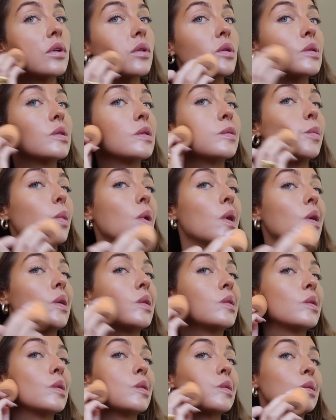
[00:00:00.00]
on the
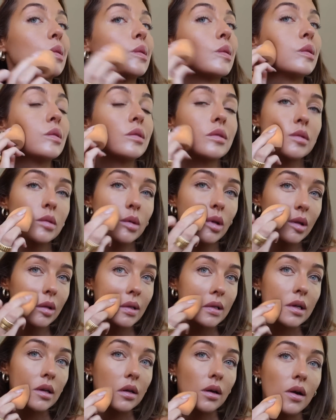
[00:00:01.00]
sponge, I'll sort of just
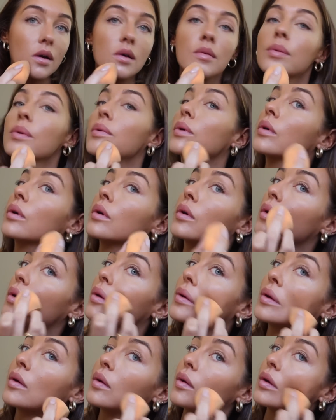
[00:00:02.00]
clean up
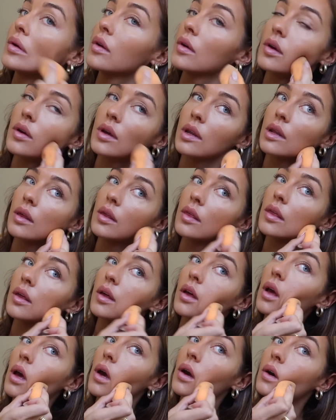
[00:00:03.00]

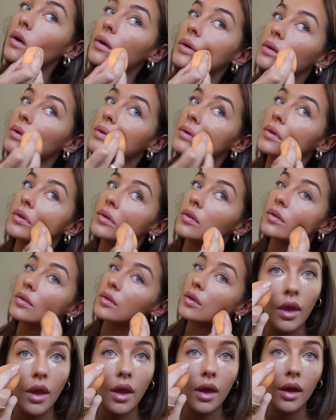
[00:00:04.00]
anything
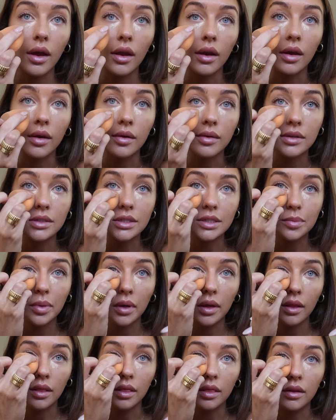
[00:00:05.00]
else. And I always just
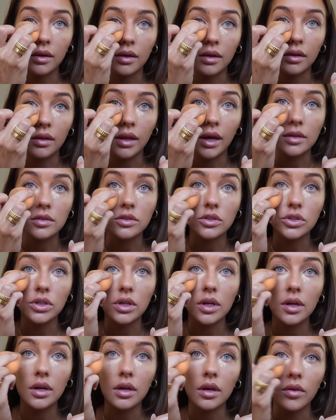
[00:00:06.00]
put a little
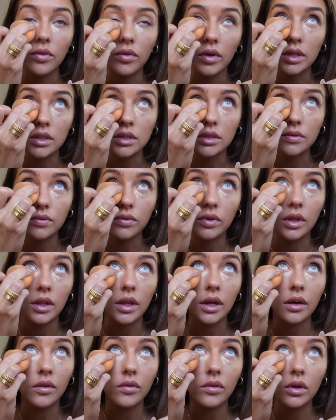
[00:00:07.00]
extra if I just feel
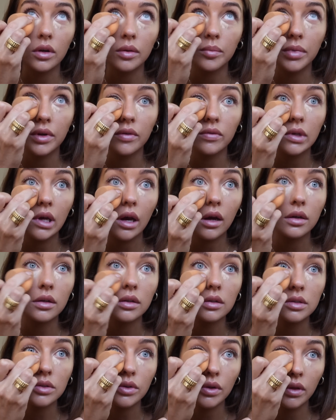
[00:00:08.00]
like I've got a bit of
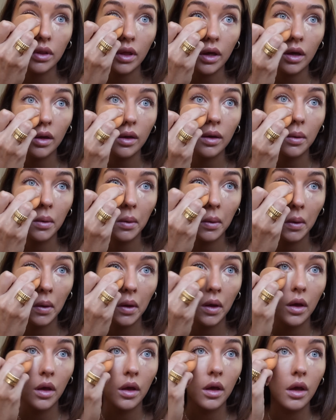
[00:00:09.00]
darkness through there.
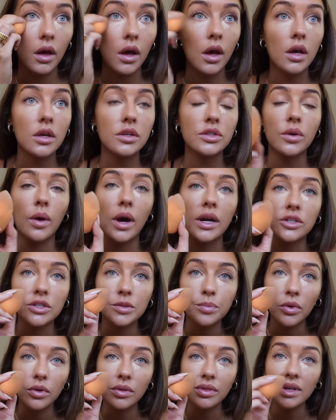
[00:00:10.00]
So I
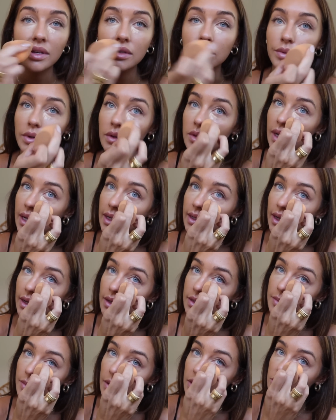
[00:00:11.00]
just bought these Real
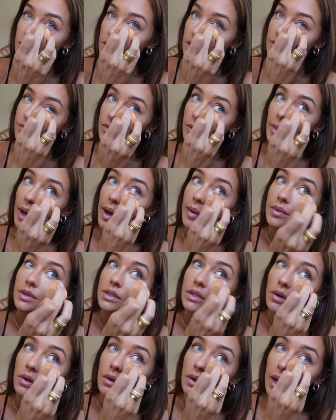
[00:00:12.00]
Technique sponges from
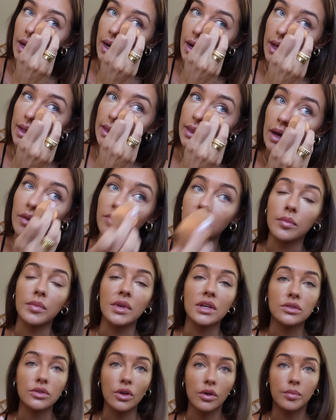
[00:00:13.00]
Amazon, and I love them.
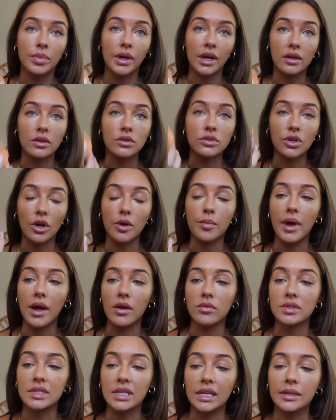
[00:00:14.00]
They're so big and so
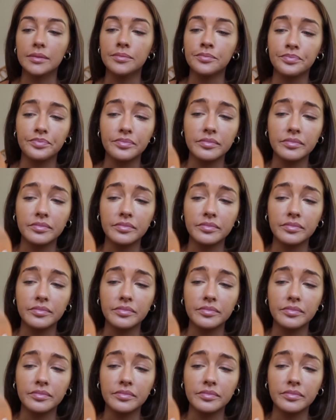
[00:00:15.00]
bouncy,